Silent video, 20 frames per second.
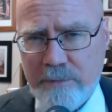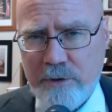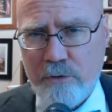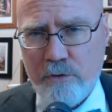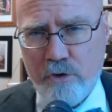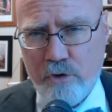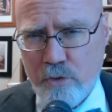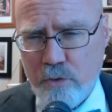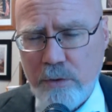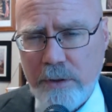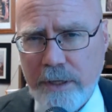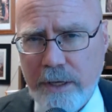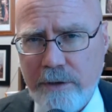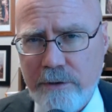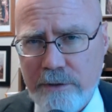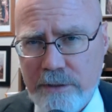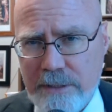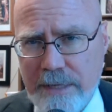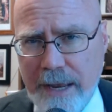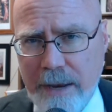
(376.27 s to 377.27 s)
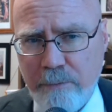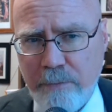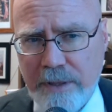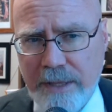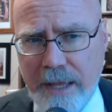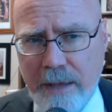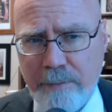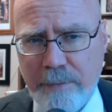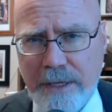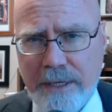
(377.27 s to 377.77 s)
to truly understand what
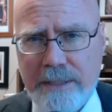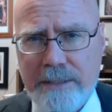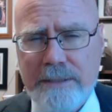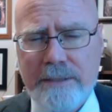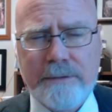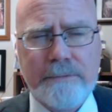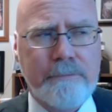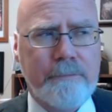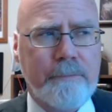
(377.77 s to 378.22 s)
that means.